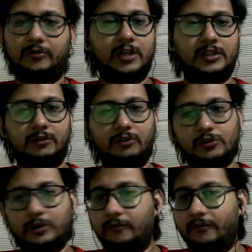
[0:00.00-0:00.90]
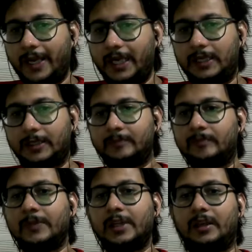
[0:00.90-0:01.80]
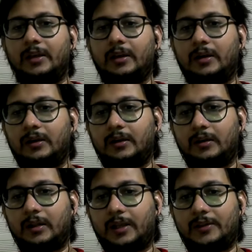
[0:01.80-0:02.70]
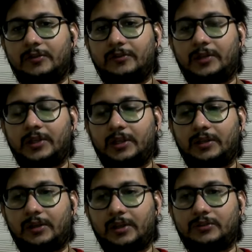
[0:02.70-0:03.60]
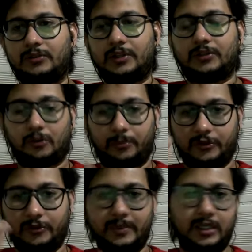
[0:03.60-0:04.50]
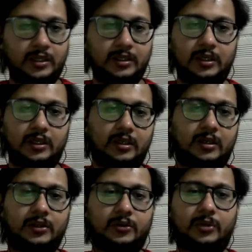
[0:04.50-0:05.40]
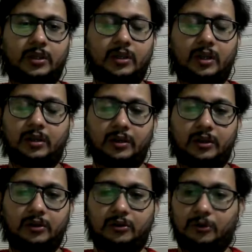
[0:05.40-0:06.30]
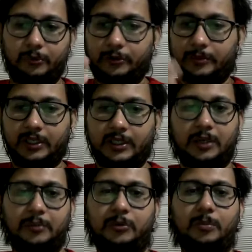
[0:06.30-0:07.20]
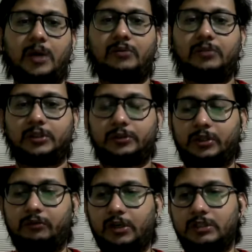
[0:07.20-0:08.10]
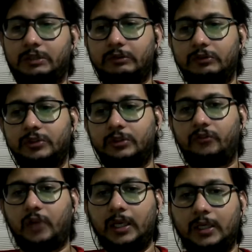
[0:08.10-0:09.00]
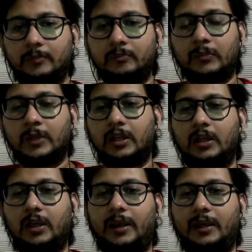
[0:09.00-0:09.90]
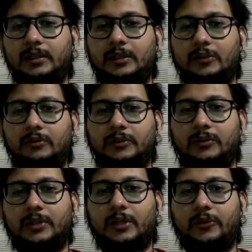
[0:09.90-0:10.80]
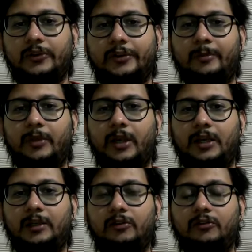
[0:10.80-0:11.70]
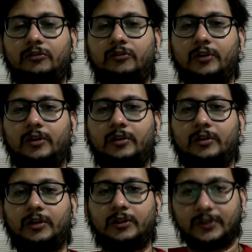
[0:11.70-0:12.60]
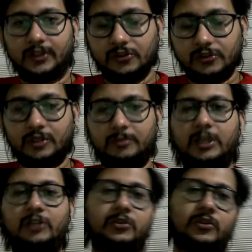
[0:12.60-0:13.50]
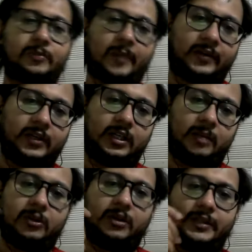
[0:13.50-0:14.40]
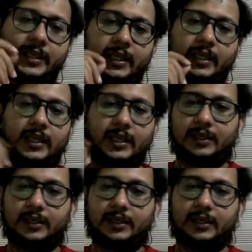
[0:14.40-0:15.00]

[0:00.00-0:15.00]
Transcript: French Revolution failed as soon as Robespierre took, Robespierre came to power. The French Revolution failed, and so there was some kind of disillusionment which was present among the